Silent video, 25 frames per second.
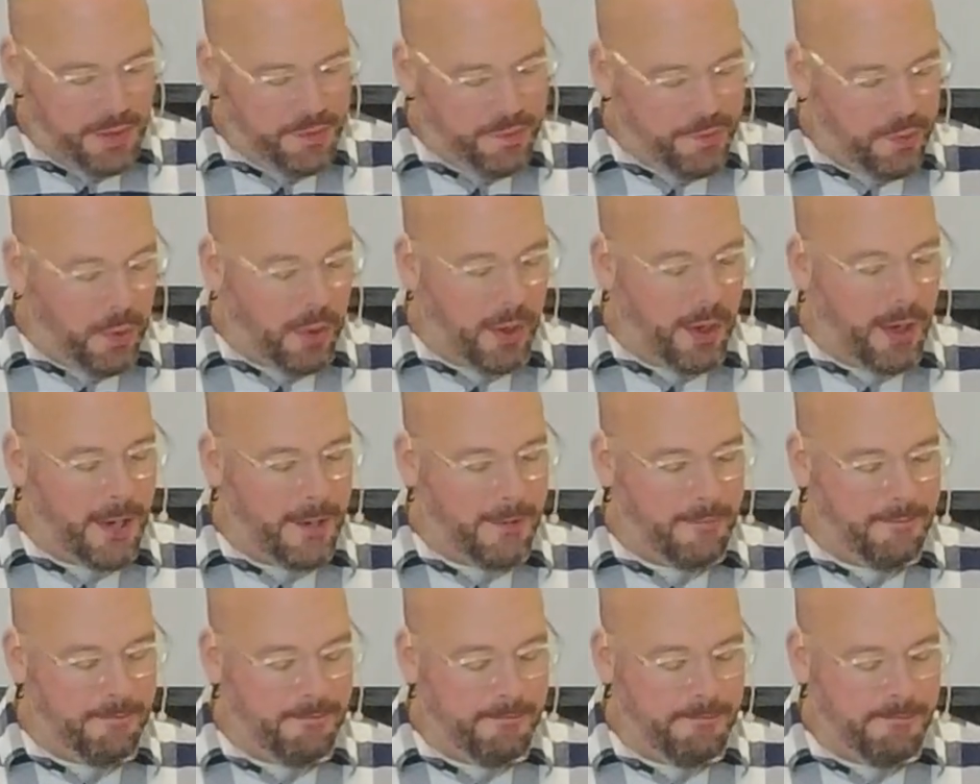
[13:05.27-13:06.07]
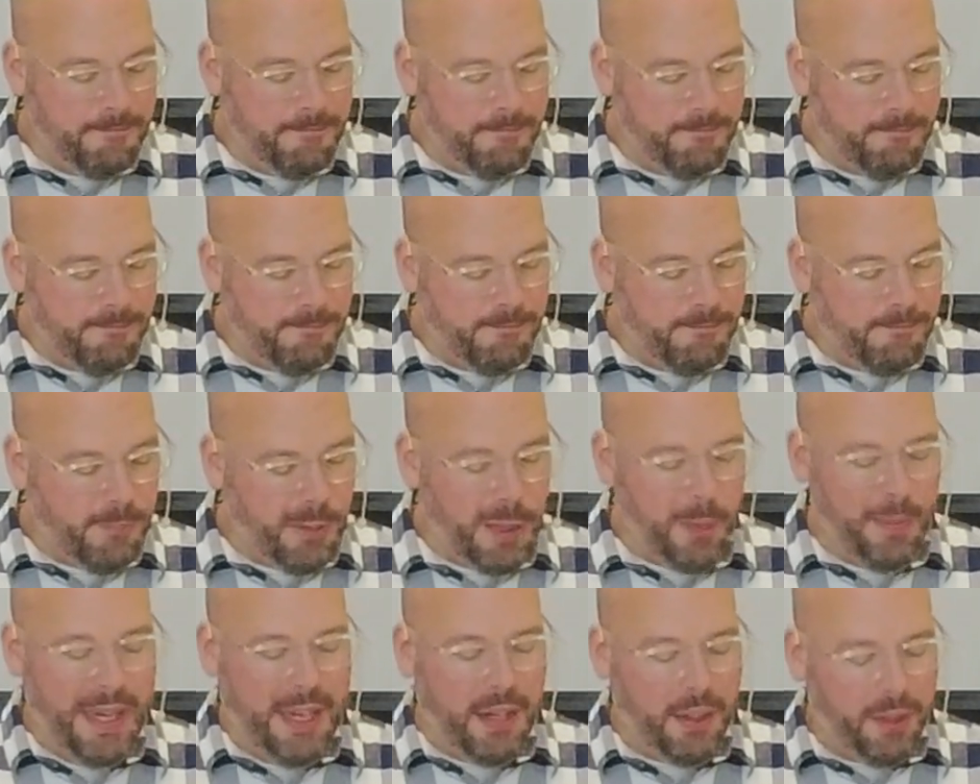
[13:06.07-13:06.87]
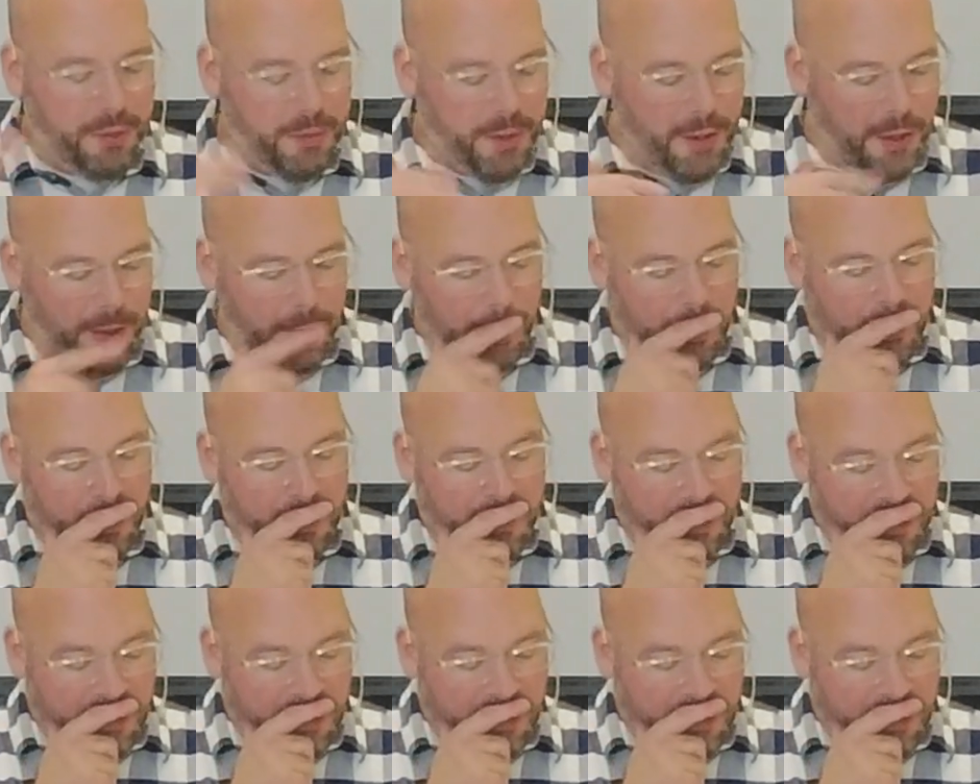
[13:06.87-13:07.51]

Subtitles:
for. It makes room.